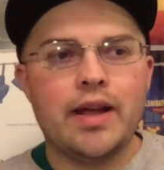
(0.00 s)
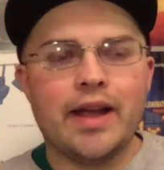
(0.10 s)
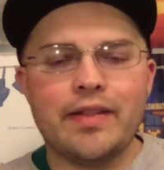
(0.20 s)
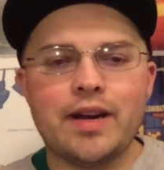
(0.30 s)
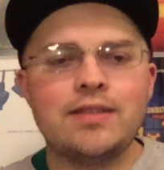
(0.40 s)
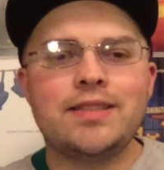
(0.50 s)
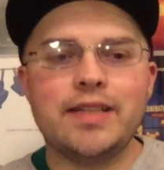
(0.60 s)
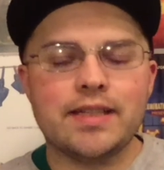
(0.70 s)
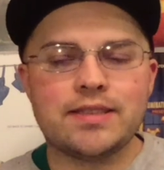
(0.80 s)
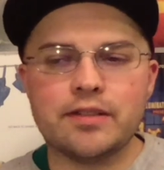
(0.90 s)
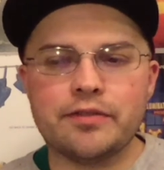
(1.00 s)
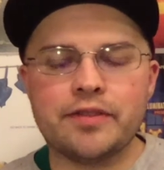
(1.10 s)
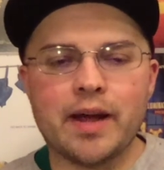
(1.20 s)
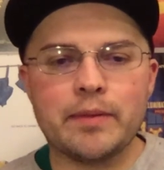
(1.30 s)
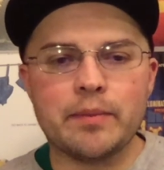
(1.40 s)
And then I'll see Instant
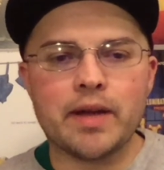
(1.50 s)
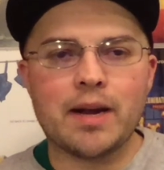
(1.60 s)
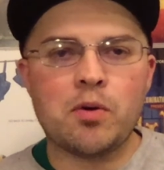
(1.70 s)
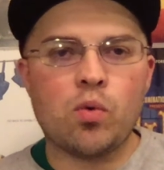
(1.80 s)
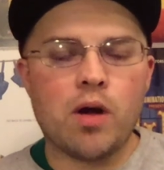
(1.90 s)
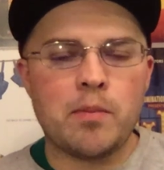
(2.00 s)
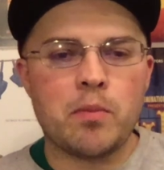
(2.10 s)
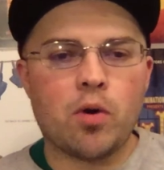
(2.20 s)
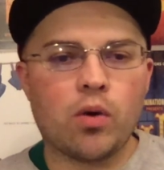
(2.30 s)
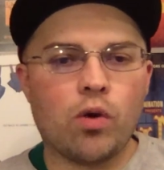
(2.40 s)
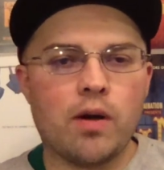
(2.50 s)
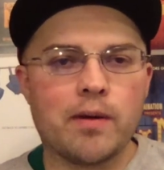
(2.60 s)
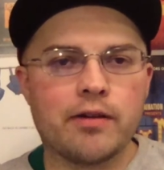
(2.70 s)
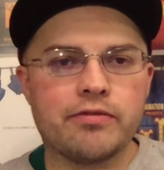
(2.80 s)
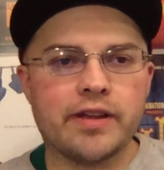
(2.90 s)
Family, man. I'm a I'm a Mark
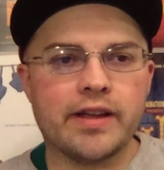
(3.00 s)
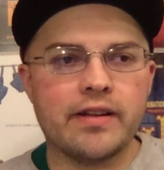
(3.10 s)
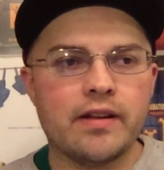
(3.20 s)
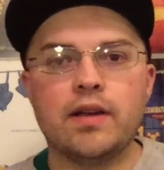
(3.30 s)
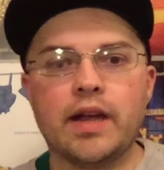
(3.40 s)
Wahlberg fan.